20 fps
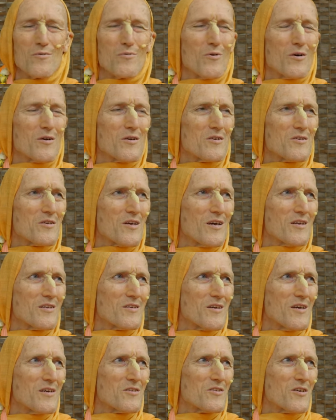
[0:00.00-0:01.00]
what is that?
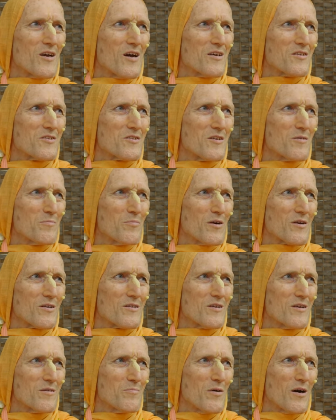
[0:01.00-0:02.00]
Yes, yasti
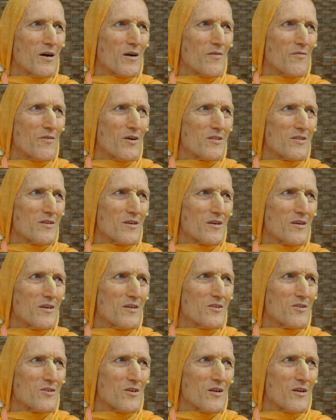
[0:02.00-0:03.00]
bhakti bhagavatya
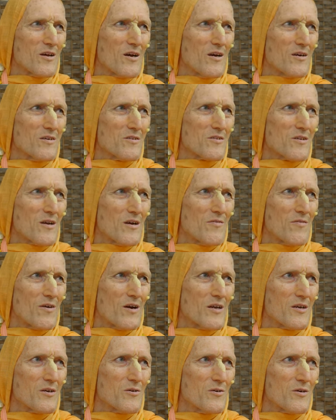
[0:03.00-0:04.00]
kinchana
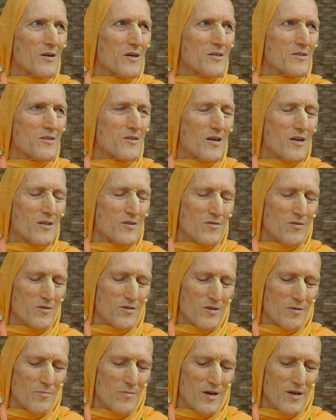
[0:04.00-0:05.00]
sarai gurnais tatra
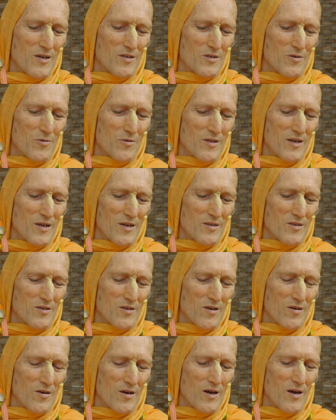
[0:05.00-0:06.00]
samasute
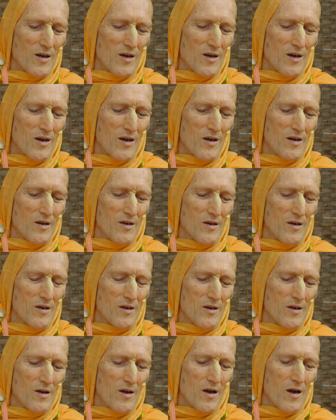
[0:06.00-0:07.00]
saraha
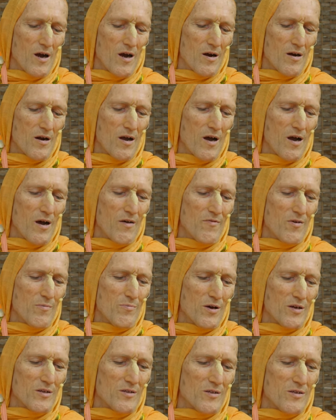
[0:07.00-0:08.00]
harava
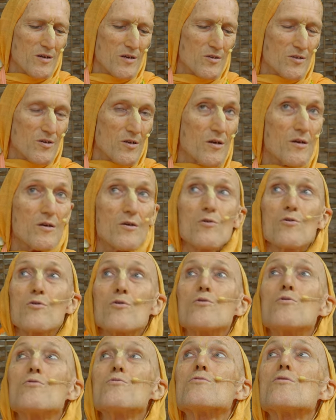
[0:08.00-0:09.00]
bhaktasya
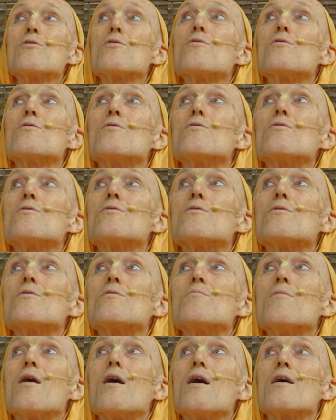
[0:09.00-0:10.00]

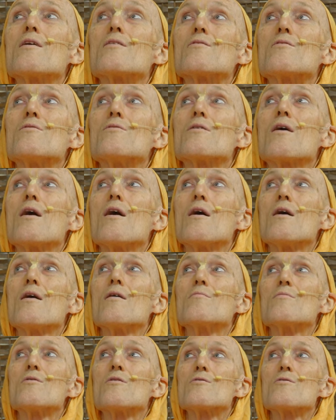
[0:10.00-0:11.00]
kuto mahad guna
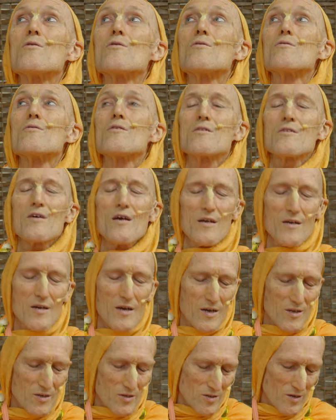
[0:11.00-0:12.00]

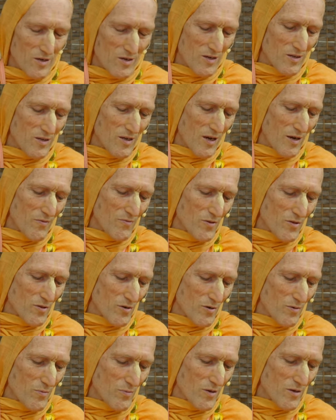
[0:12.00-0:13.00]
manoratena
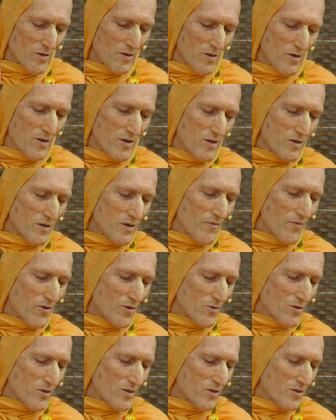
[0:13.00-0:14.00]
susidavatobe.
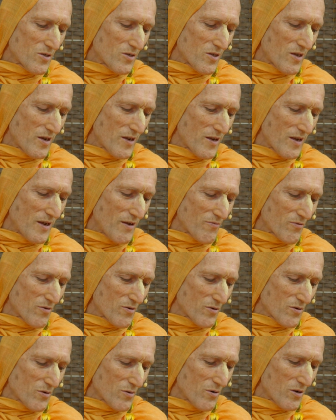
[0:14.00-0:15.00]
Devotees, they have
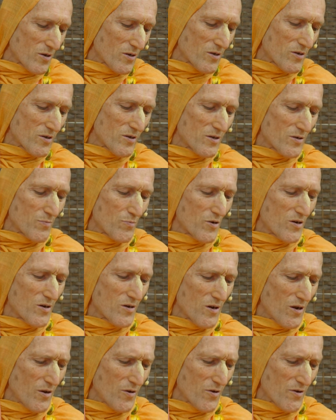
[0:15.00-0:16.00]
good qualities, but
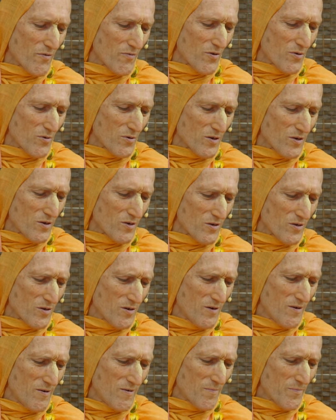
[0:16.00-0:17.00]
non-devotees,
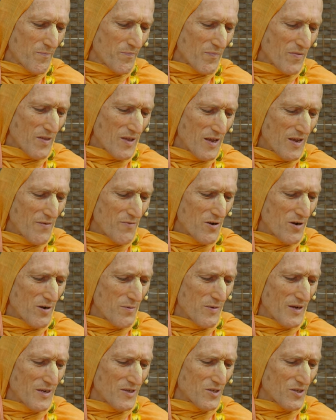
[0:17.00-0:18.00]
even though it
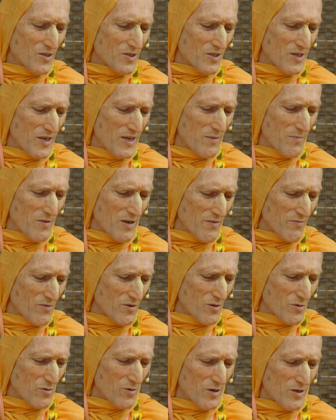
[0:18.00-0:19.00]
may seem they have
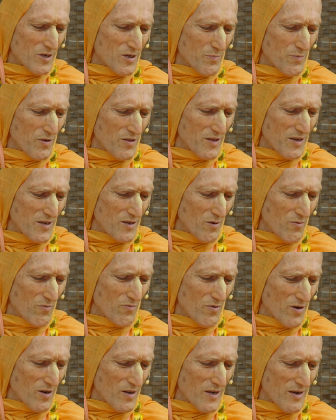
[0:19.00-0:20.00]
good qualities, but they
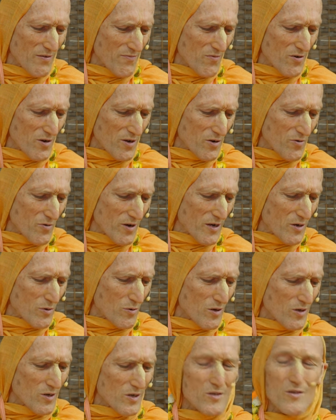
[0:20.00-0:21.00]
don't really have very great
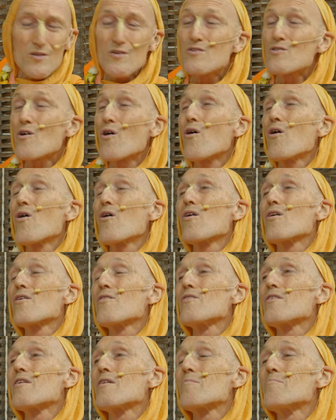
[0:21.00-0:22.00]
qualities because it's all
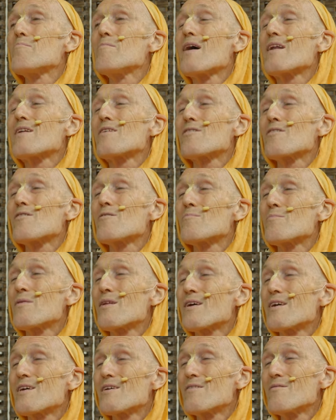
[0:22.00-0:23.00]
on the mental
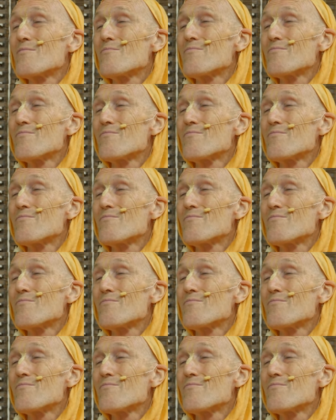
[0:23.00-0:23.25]
plane.